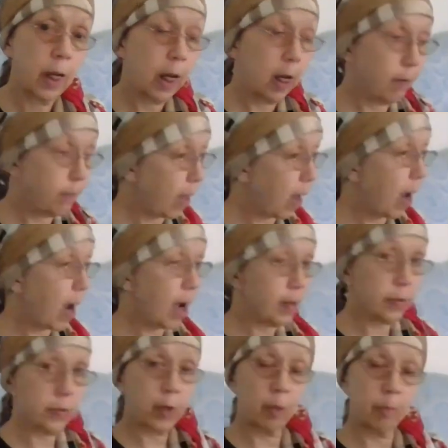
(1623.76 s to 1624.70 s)
If they
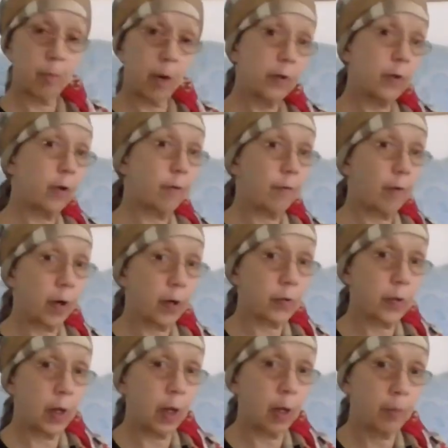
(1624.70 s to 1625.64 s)
ask a mother, for
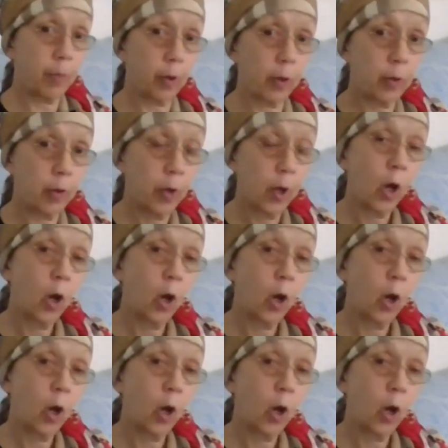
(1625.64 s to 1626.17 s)
example,